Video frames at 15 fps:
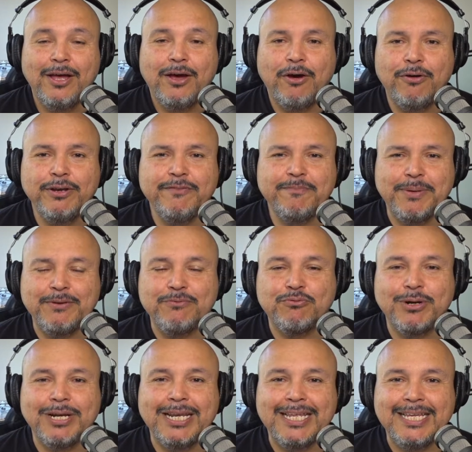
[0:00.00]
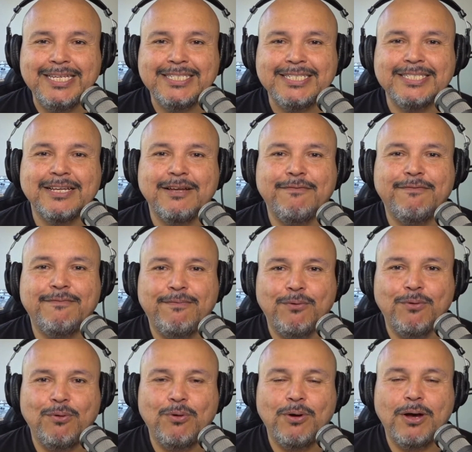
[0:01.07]
only been released
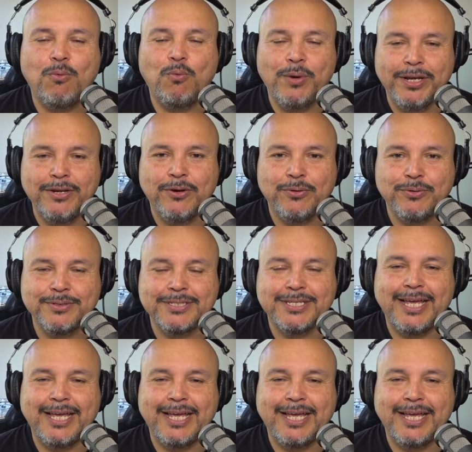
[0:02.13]
for Windows.